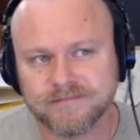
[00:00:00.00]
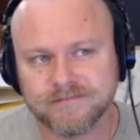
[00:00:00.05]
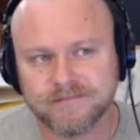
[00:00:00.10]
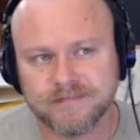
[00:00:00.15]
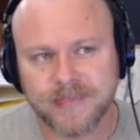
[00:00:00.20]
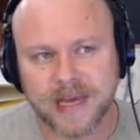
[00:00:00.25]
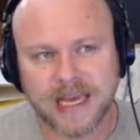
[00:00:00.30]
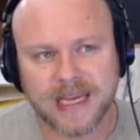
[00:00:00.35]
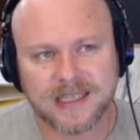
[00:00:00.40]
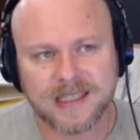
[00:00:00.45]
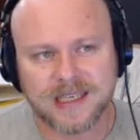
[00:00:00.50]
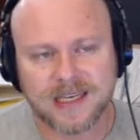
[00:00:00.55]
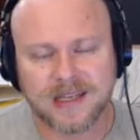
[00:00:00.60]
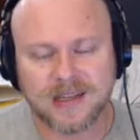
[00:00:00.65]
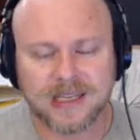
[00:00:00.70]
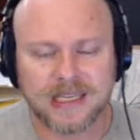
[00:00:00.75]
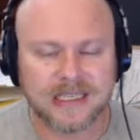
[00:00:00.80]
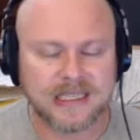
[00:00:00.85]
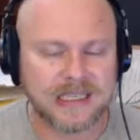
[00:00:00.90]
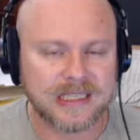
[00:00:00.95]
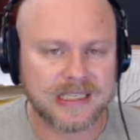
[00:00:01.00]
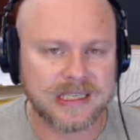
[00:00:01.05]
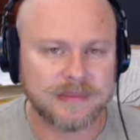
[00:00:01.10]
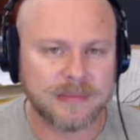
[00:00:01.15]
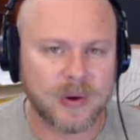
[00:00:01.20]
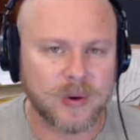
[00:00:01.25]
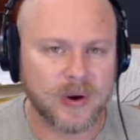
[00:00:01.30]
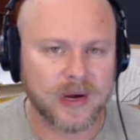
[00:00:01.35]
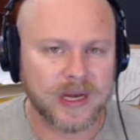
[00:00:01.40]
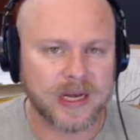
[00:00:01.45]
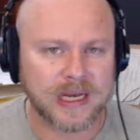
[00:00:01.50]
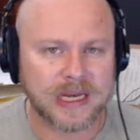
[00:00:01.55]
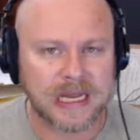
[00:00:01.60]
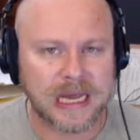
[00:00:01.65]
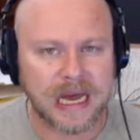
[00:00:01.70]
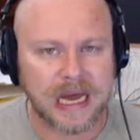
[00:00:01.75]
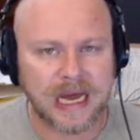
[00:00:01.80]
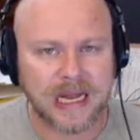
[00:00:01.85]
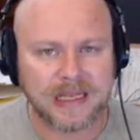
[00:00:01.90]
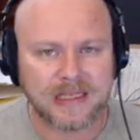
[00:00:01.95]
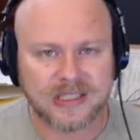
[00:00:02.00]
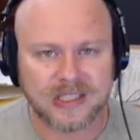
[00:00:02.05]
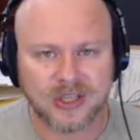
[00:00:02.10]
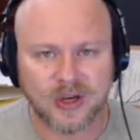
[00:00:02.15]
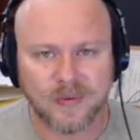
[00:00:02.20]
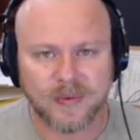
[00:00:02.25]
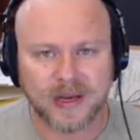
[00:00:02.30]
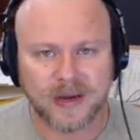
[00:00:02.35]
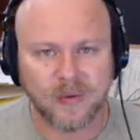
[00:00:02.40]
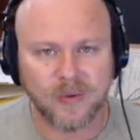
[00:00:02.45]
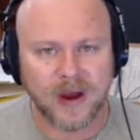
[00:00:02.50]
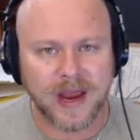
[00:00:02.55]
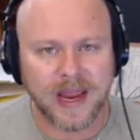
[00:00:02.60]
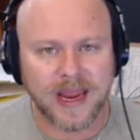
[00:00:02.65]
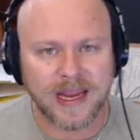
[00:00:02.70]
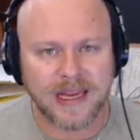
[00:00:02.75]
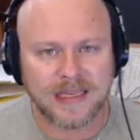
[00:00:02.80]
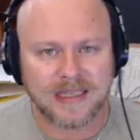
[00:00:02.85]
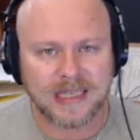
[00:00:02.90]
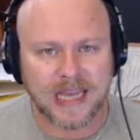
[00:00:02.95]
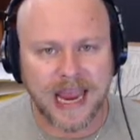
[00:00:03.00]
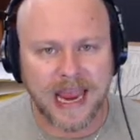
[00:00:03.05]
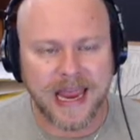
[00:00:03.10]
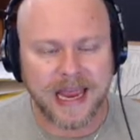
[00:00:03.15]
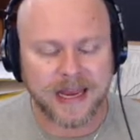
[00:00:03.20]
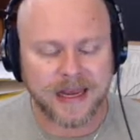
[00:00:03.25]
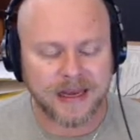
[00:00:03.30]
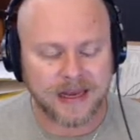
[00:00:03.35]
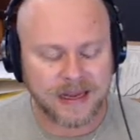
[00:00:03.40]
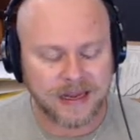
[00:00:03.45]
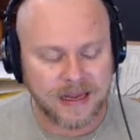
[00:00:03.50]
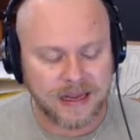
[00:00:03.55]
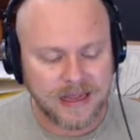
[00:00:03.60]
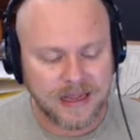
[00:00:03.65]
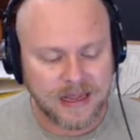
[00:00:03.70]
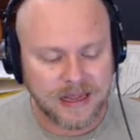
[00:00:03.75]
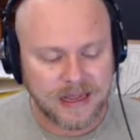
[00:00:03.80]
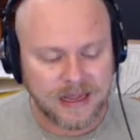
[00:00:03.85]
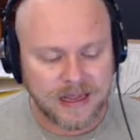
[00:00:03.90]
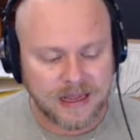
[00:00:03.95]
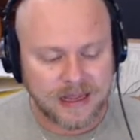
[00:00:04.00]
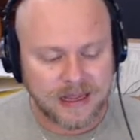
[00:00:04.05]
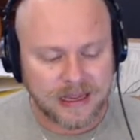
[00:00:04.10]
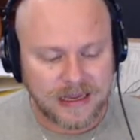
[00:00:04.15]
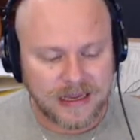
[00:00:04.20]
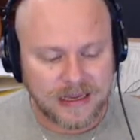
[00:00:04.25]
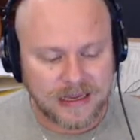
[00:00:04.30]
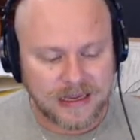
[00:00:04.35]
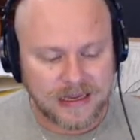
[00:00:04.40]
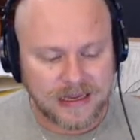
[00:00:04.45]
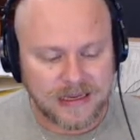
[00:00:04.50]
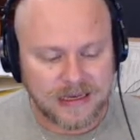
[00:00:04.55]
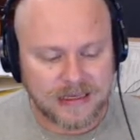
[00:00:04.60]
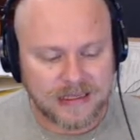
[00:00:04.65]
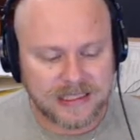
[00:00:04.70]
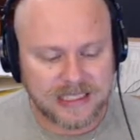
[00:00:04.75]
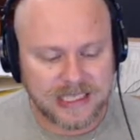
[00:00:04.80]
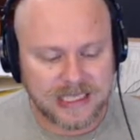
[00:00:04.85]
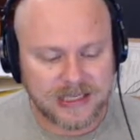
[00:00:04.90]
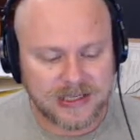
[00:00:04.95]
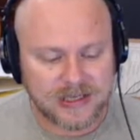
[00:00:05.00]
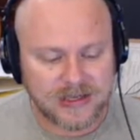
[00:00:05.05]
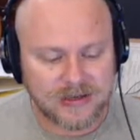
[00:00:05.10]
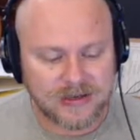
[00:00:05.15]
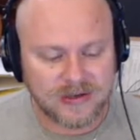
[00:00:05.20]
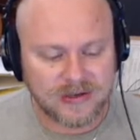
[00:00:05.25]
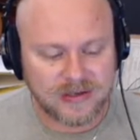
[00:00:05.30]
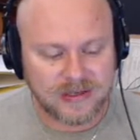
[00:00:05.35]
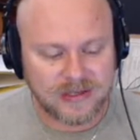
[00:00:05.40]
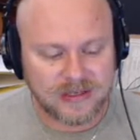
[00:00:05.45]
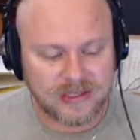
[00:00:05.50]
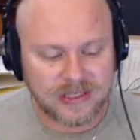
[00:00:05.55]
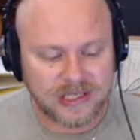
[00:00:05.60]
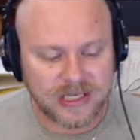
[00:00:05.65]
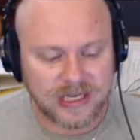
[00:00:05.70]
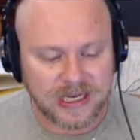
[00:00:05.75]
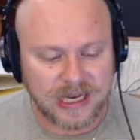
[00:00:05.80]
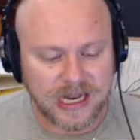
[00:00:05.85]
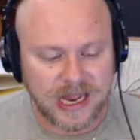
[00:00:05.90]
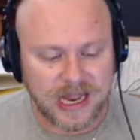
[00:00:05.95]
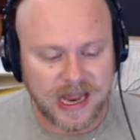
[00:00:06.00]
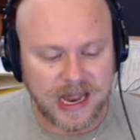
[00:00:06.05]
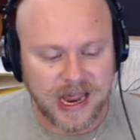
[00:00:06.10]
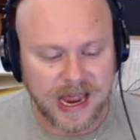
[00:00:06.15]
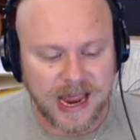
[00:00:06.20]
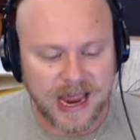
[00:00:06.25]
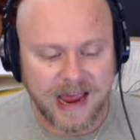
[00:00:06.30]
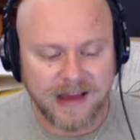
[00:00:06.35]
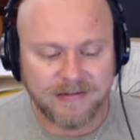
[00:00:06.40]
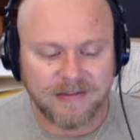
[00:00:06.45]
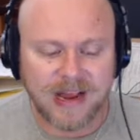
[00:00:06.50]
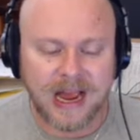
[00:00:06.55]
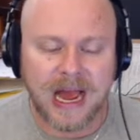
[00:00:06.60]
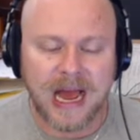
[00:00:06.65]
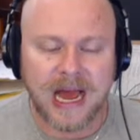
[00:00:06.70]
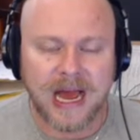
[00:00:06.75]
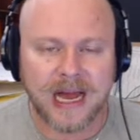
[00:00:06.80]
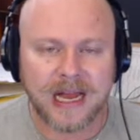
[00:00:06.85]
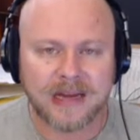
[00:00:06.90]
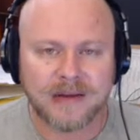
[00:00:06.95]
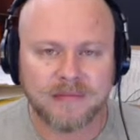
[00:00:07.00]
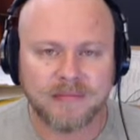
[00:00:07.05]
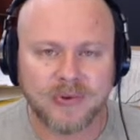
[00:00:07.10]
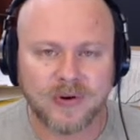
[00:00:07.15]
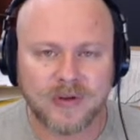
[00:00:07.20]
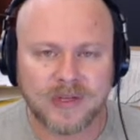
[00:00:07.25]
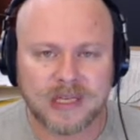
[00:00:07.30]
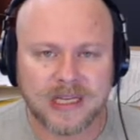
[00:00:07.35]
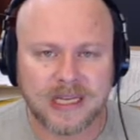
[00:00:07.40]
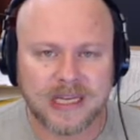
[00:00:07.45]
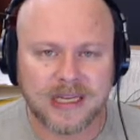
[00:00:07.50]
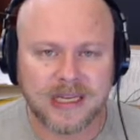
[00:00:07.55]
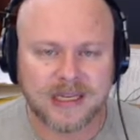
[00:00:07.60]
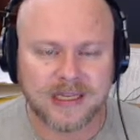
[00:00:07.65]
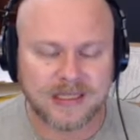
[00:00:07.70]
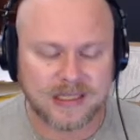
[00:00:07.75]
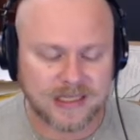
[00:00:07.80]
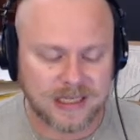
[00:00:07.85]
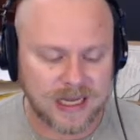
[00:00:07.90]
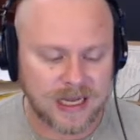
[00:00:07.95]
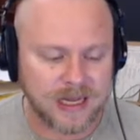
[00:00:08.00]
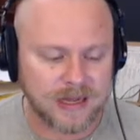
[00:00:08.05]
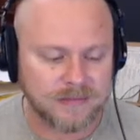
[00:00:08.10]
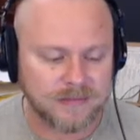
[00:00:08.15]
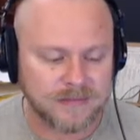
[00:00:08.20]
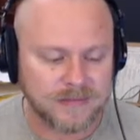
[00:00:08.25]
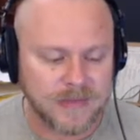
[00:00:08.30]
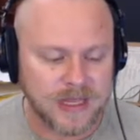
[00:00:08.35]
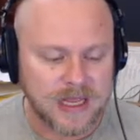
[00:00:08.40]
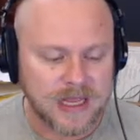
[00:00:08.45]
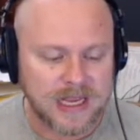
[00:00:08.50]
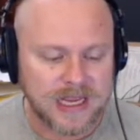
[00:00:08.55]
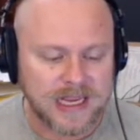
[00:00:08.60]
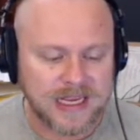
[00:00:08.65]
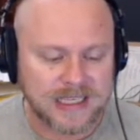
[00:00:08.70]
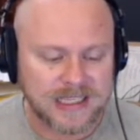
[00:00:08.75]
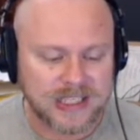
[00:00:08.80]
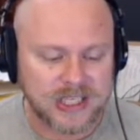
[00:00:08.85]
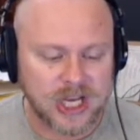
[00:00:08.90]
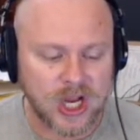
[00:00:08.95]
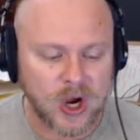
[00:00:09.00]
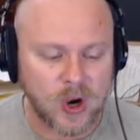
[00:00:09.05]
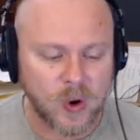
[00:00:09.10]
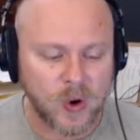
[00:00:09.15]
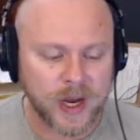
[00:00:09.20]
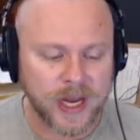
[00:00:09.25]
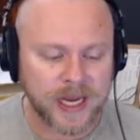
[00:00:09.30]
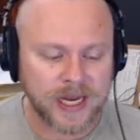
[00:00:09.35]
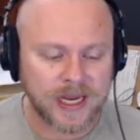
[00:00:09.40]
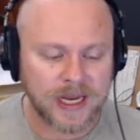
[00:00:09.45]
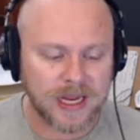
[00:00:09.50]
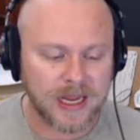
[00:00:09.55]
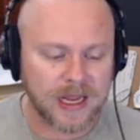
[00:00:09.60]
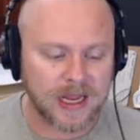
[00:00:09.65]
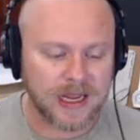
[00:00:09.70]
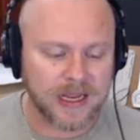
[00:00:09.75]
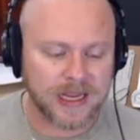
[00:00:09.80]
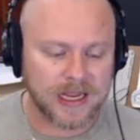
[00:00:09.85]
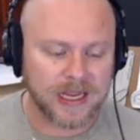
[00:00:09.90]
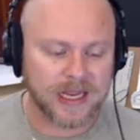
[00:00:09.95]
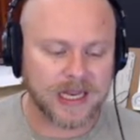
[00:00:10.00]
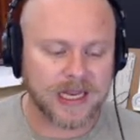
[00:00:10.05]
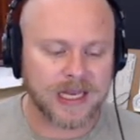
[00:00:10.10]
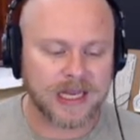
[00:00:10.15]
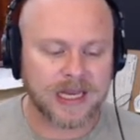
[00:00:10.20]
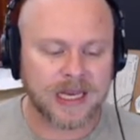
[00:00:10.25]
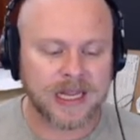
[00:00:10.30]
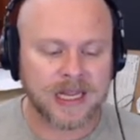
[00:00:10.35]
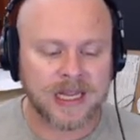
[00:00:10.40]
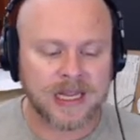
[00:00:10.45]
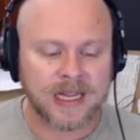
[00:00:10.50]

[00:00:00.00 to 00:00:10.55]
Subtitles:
basically disappointed God in so many ways. And to have God put his knowing in